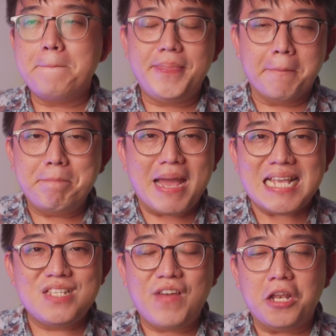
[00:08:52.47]
the
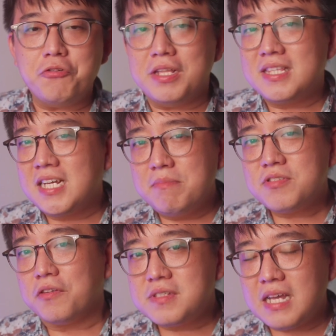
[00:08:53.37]
best value in terms
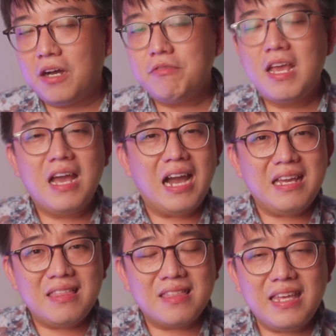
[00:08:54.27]
of sound, I
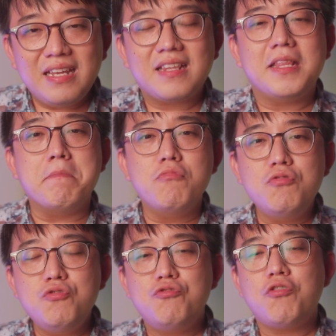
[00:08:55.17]
think the
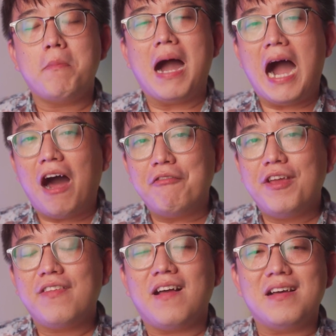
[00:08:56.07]
Moondrop
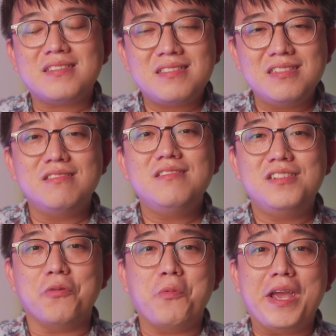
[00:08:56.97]
Arias are still
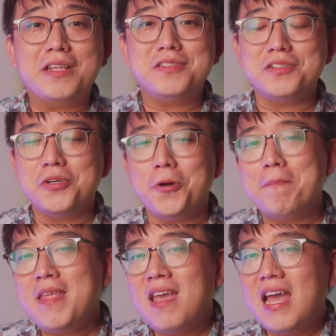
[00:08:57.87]
the way to go.
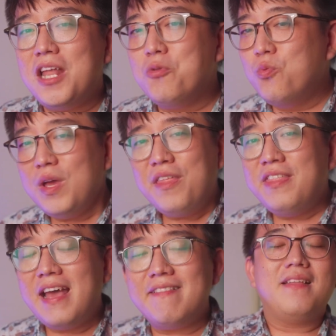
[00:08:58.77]
And with
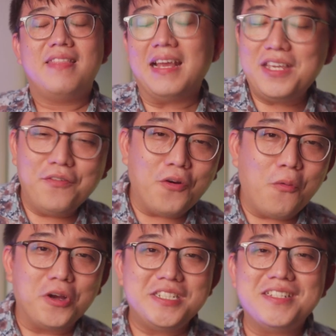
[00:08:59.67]
that, thank you for
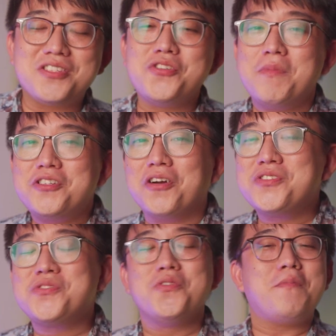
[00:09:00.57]
watching the Superchunk
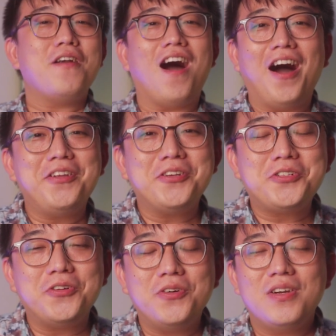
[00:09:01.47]
Super Audio
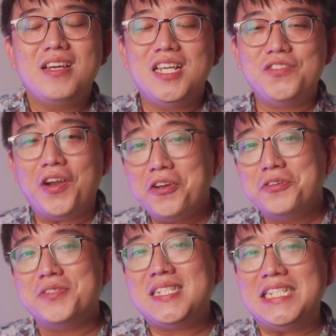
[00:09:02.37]
Show. It's very good
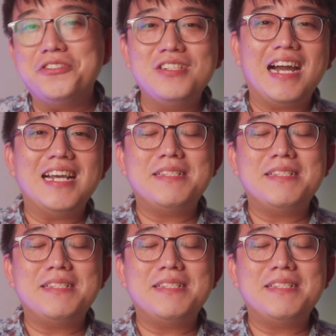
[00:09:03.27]
to see you guys